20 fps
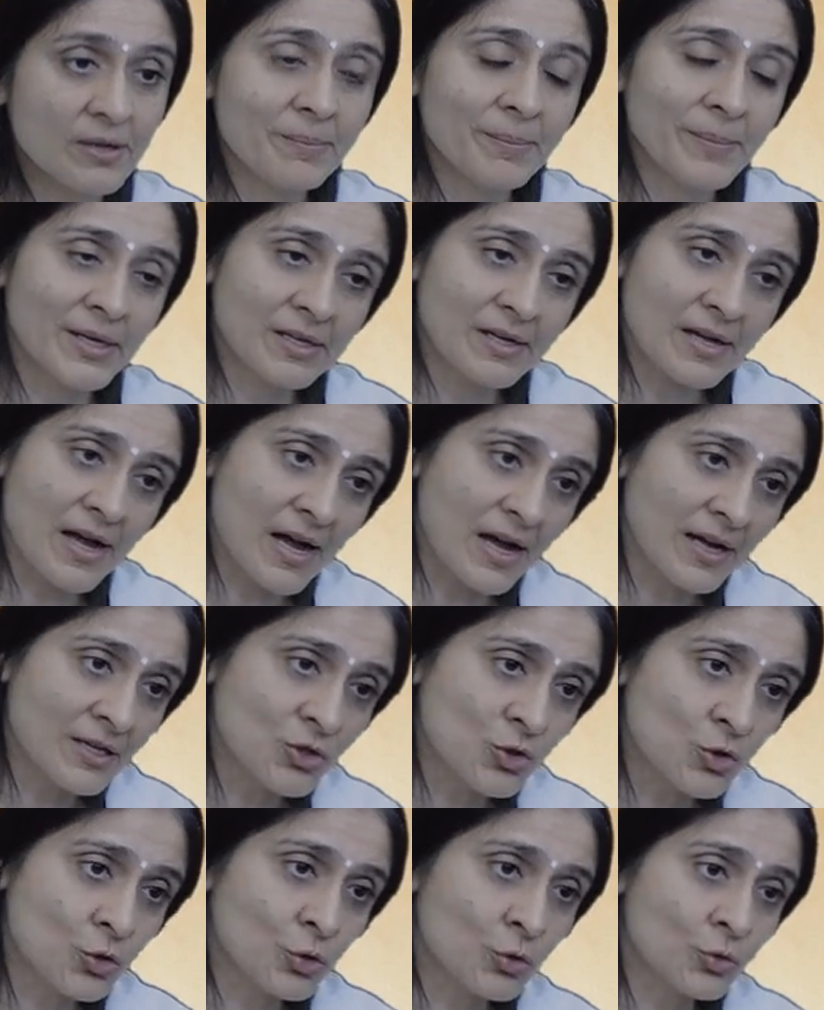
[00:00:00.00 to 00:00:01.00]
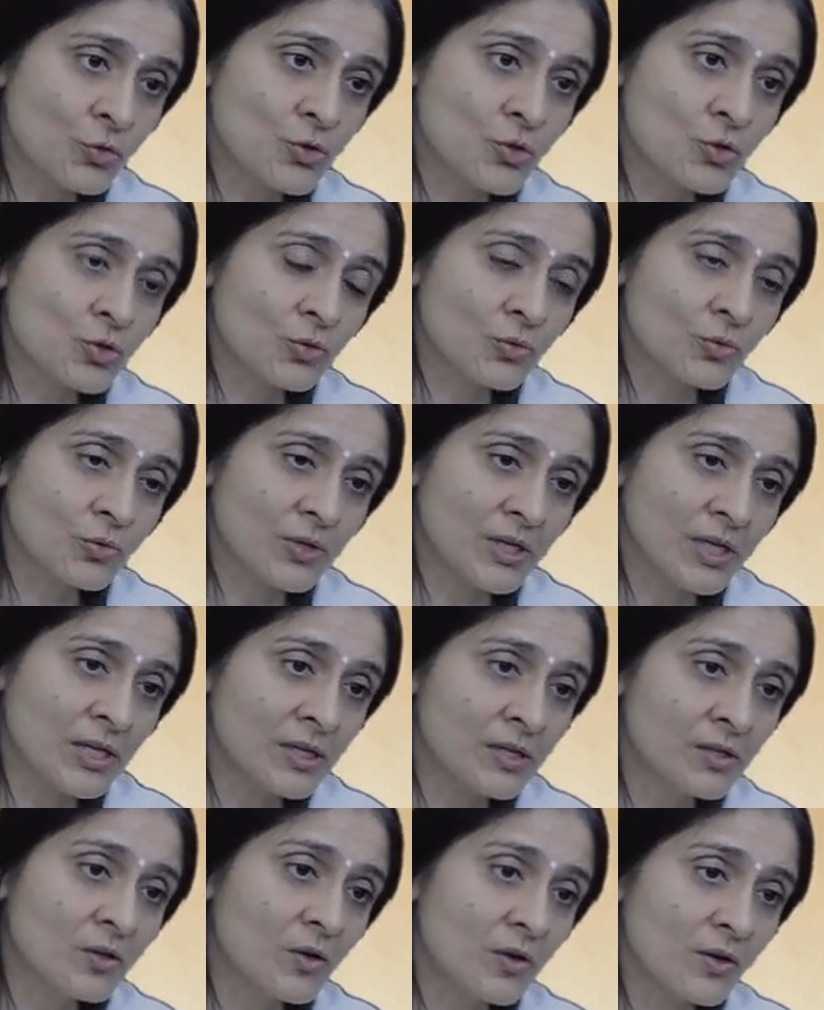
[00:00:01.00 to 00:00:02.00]
but I chose to
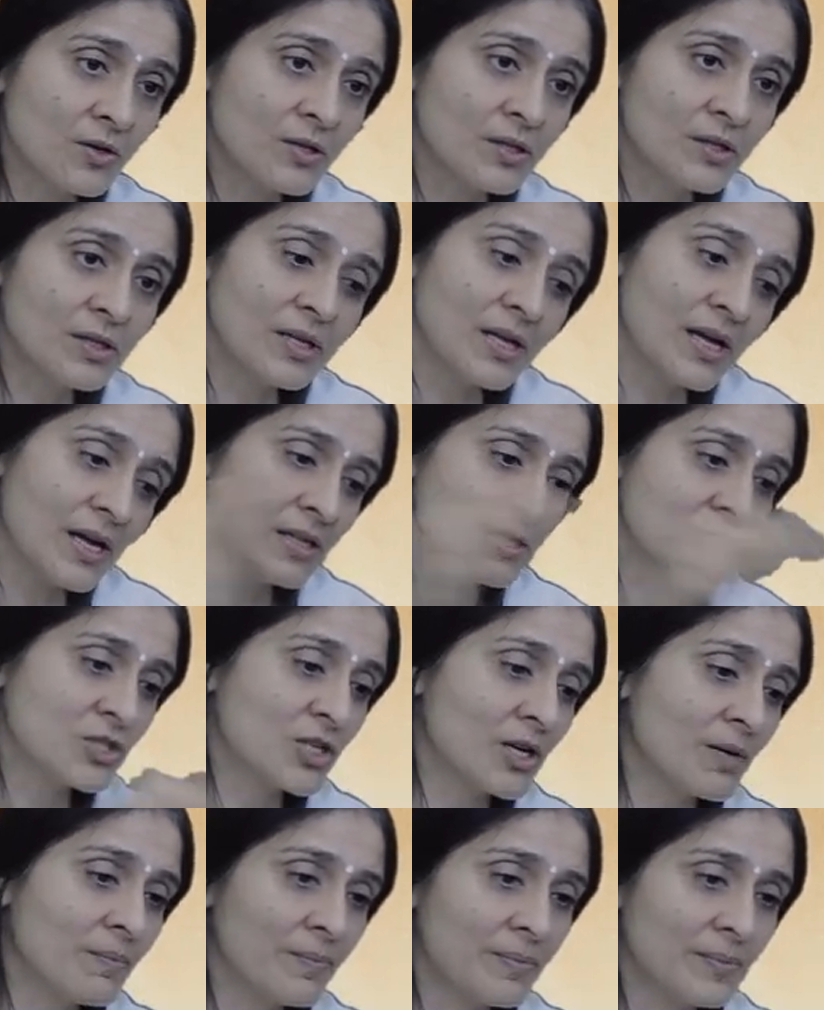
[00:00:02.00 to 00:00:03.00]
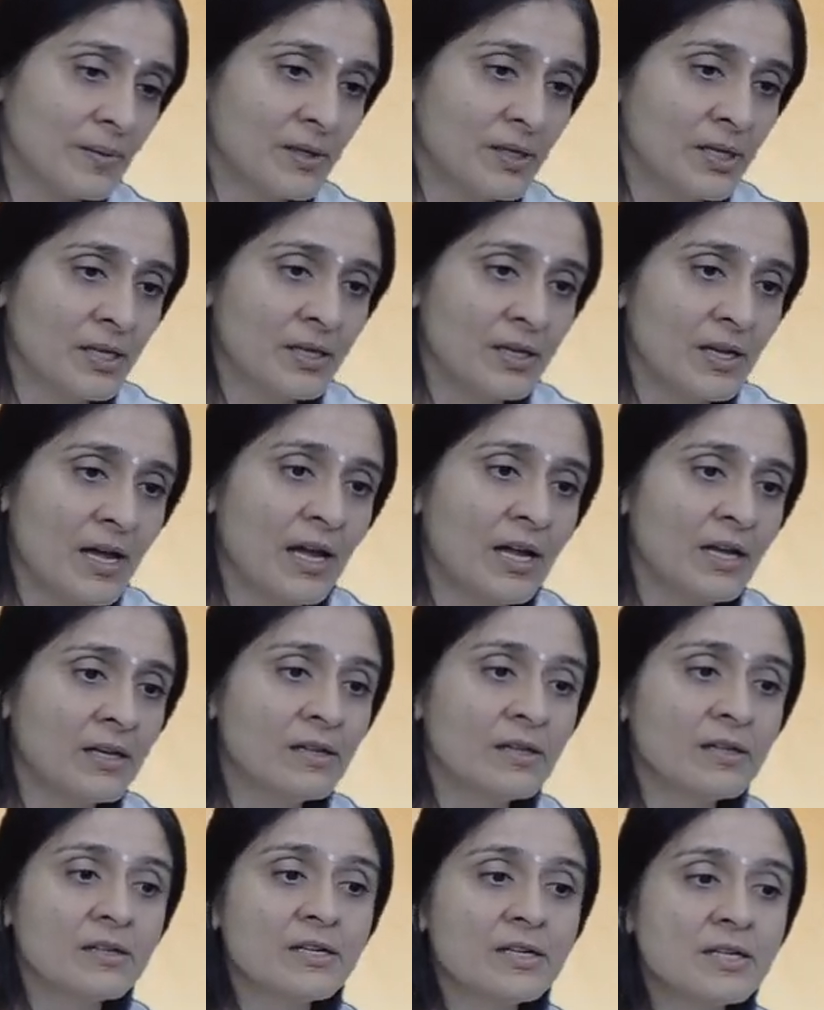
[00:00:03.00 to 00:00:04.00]
ignore it and jump in
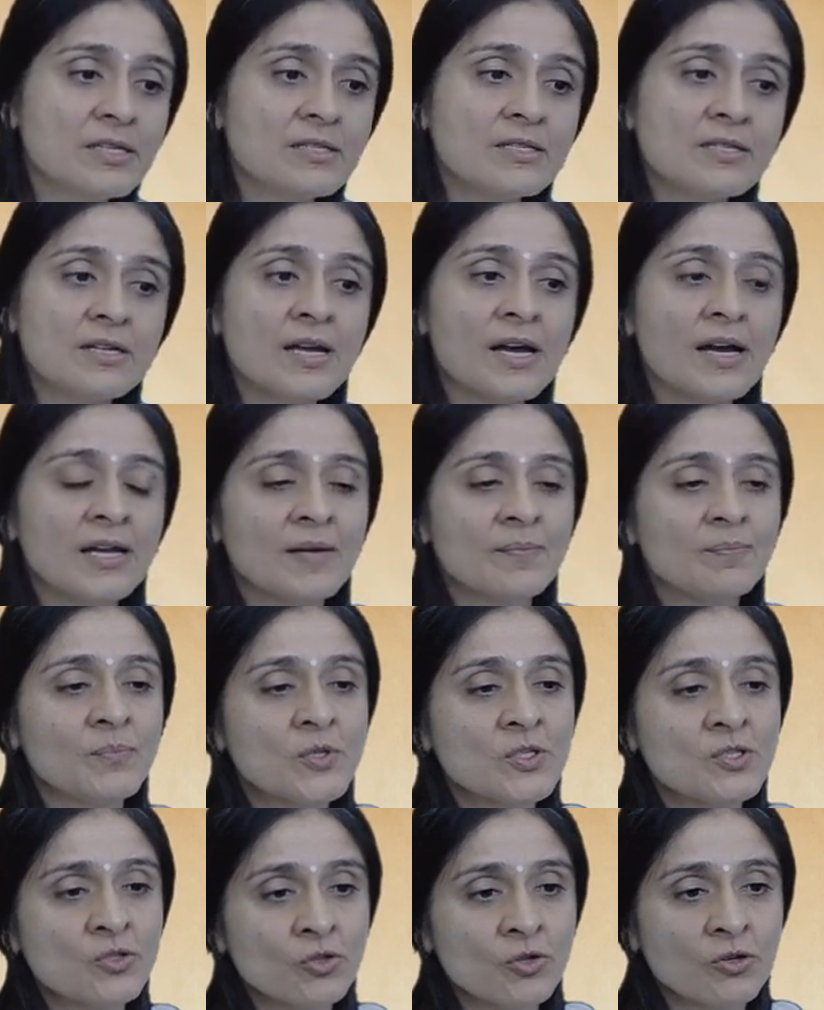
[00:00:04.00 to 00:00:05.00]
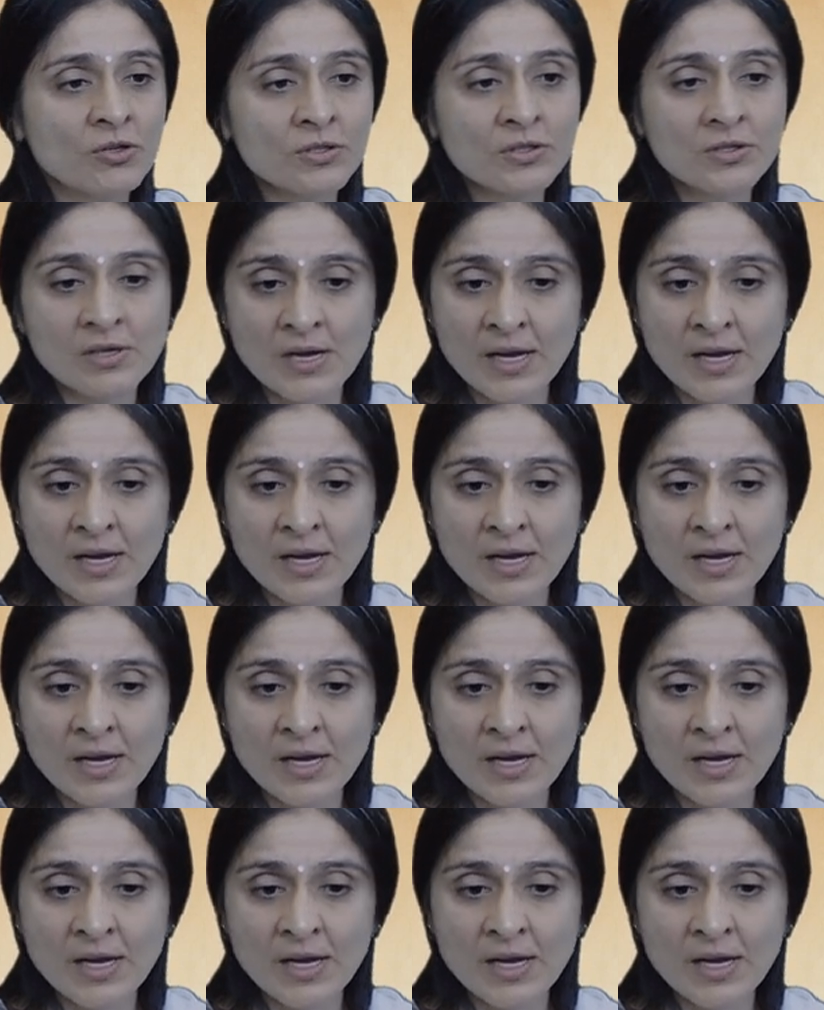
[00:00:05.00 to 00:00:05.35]
and say, I am this thought,